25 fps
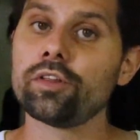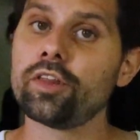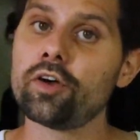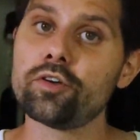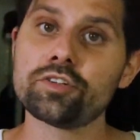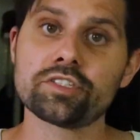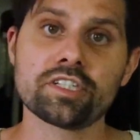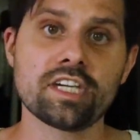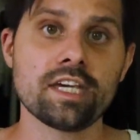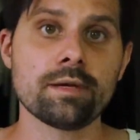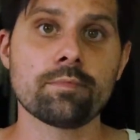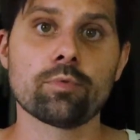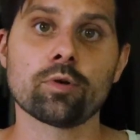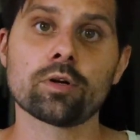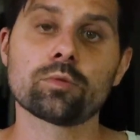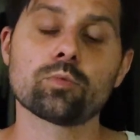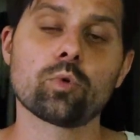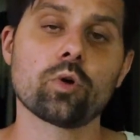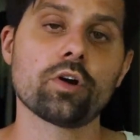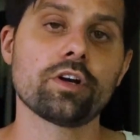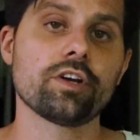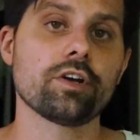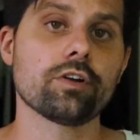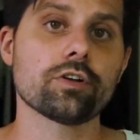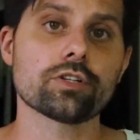Those keyboard
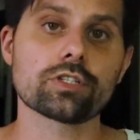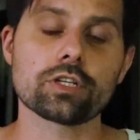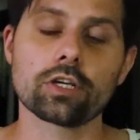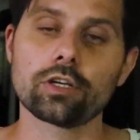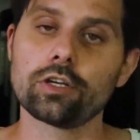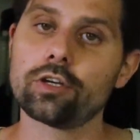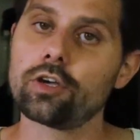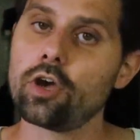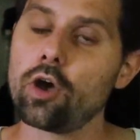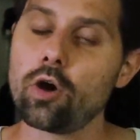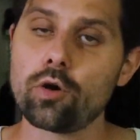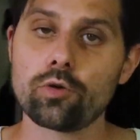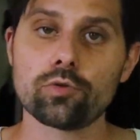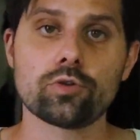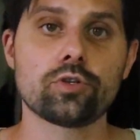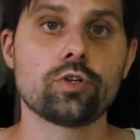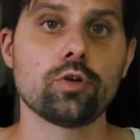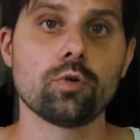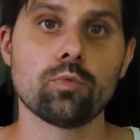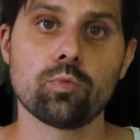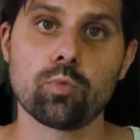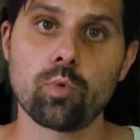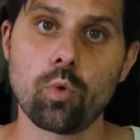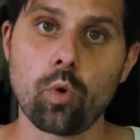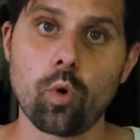warriors go
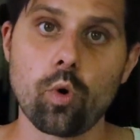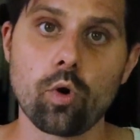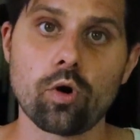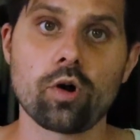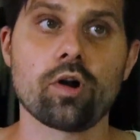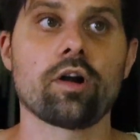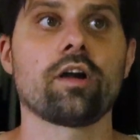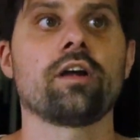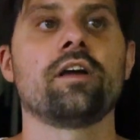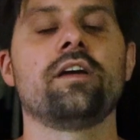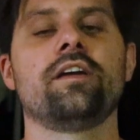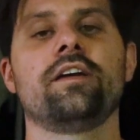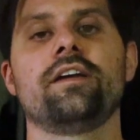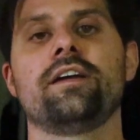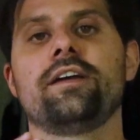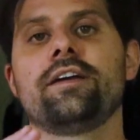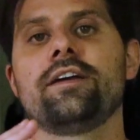to war